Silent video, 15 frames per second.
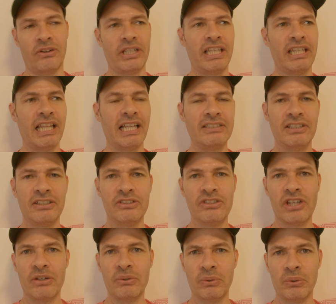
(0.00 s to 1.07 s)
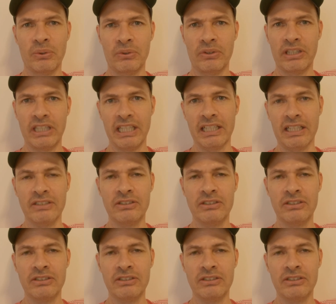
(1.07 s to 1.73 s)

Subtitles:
Okay, that's a general thing.